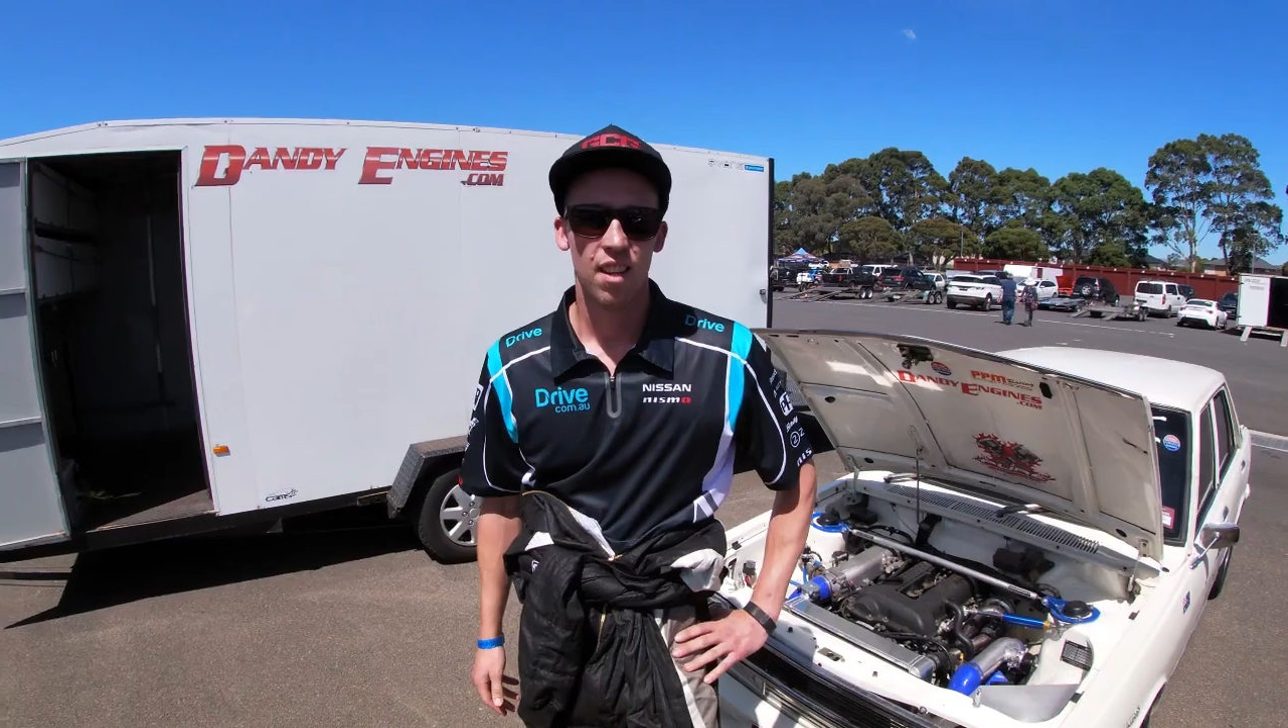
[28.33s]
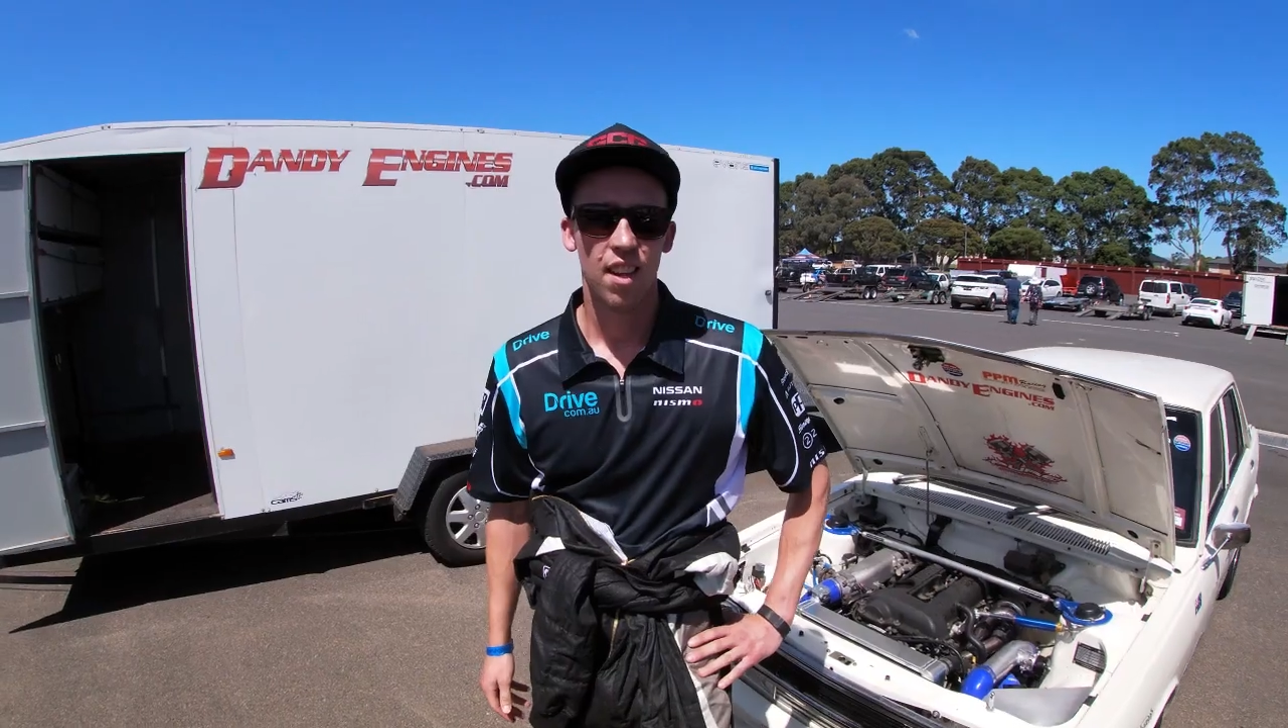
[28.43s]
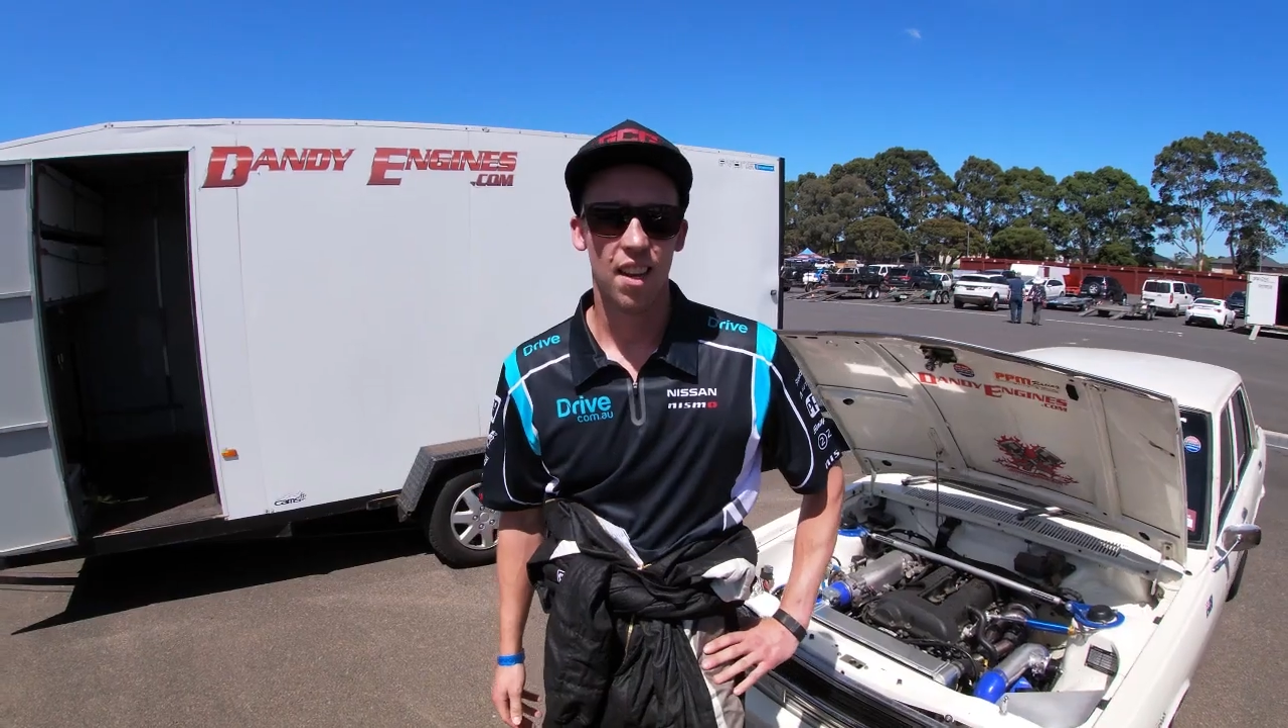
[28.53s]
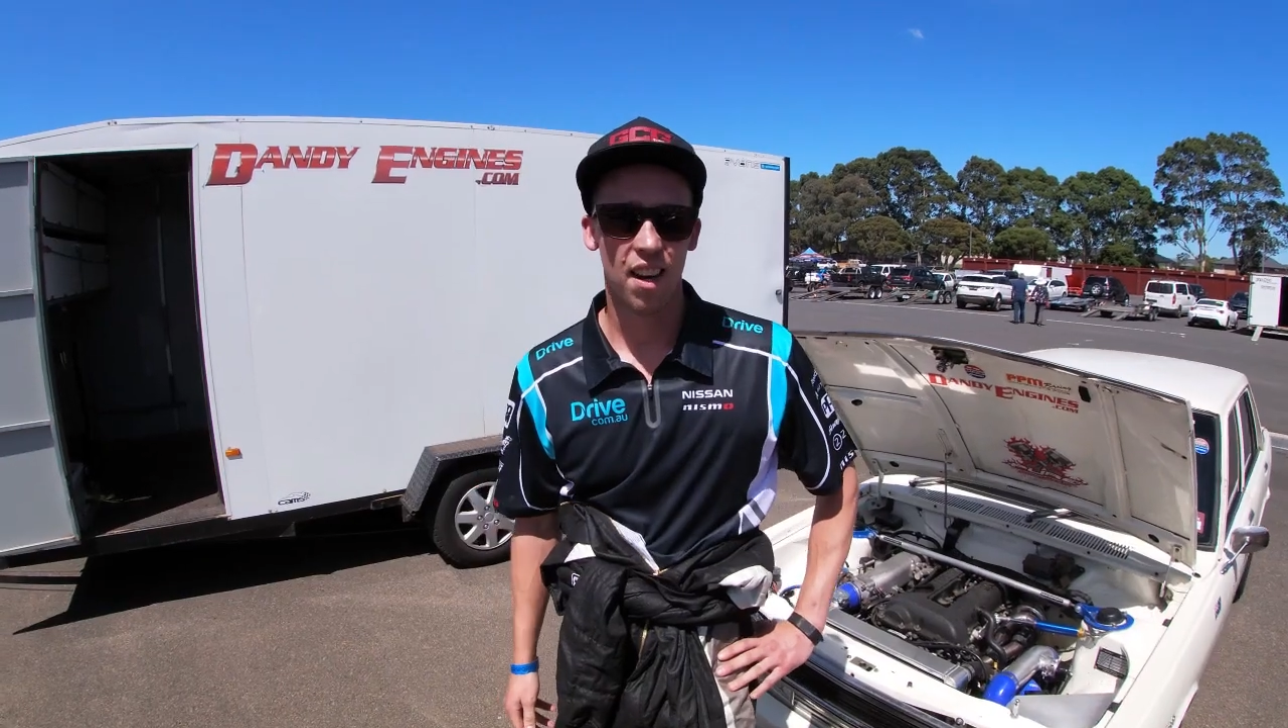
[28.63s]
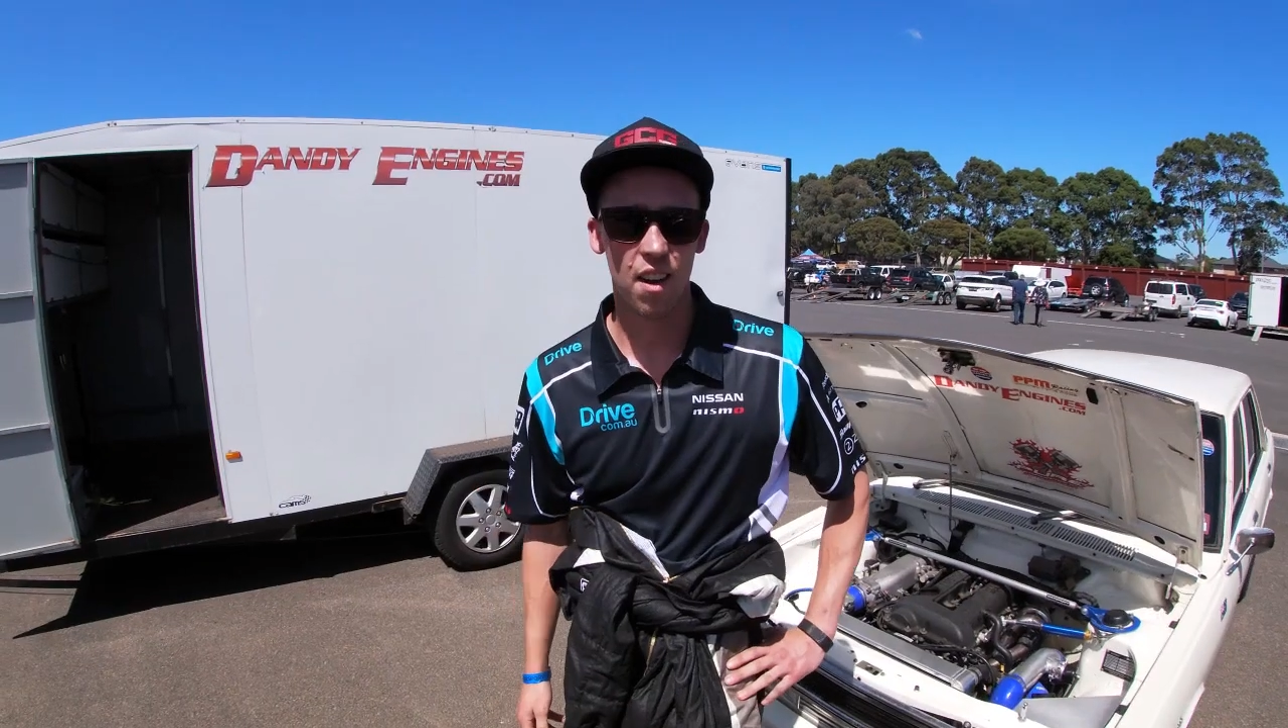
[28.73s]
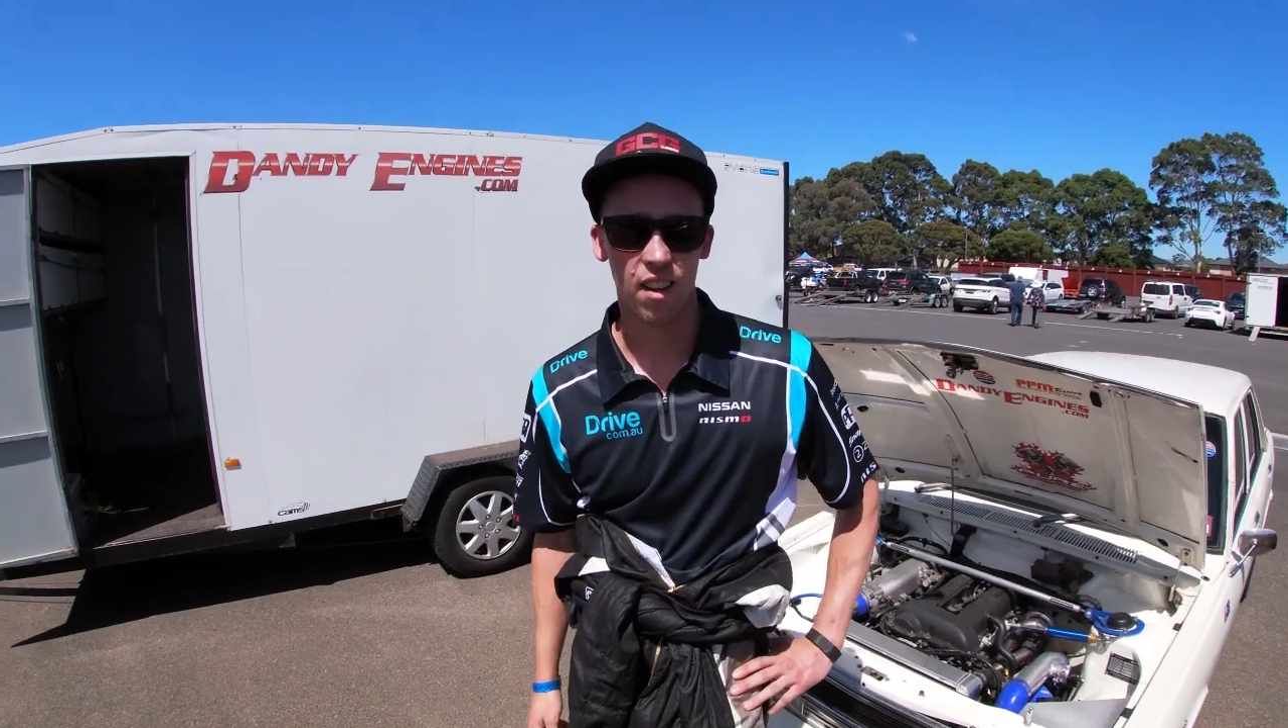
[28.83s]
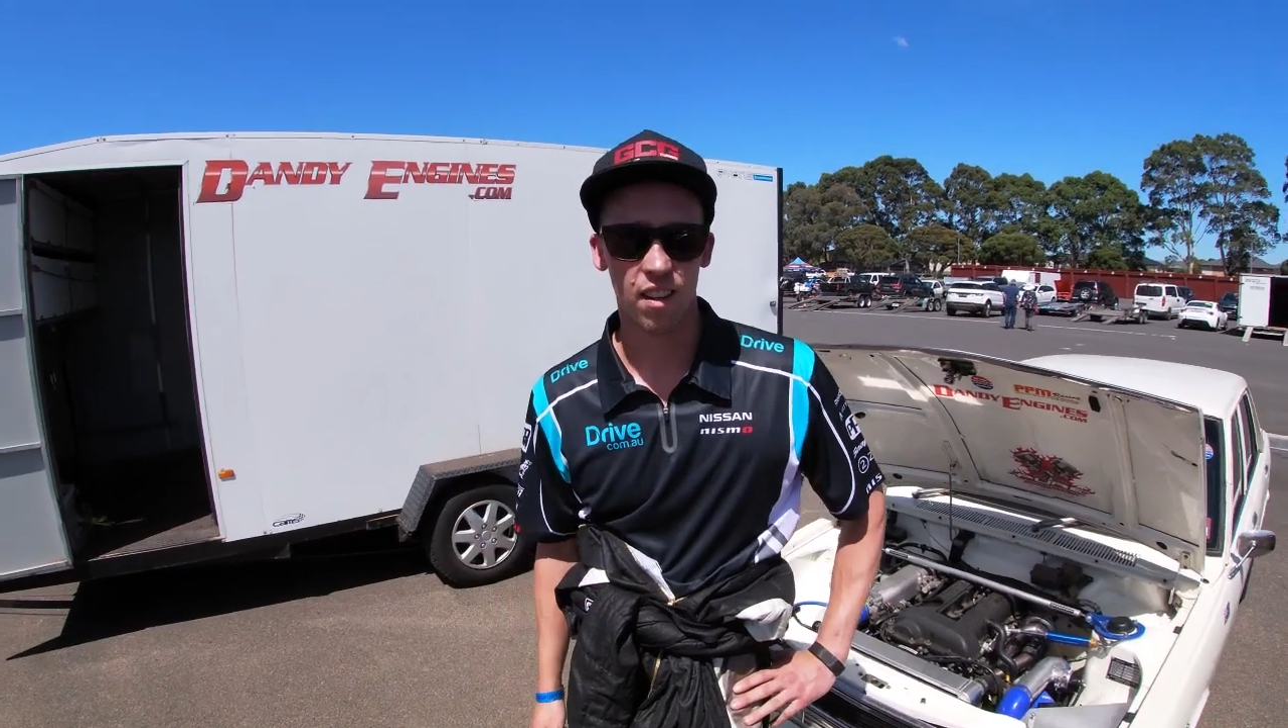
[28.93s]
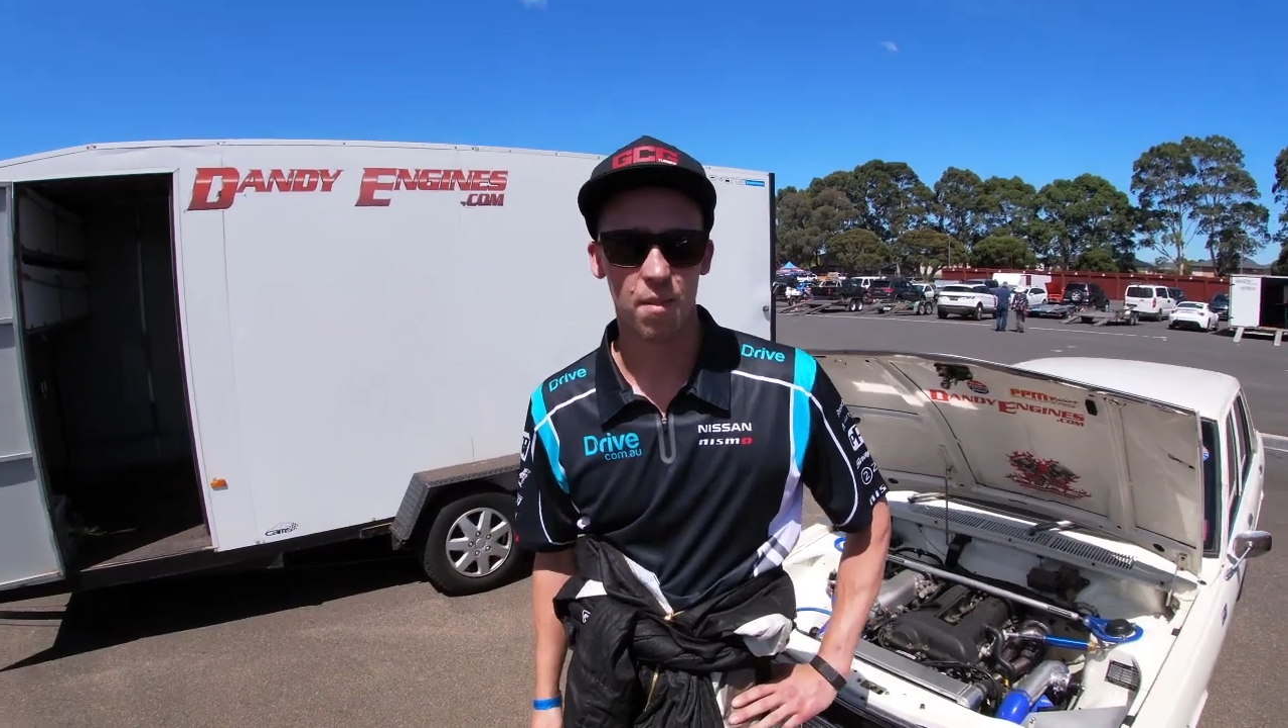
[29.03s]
There you go.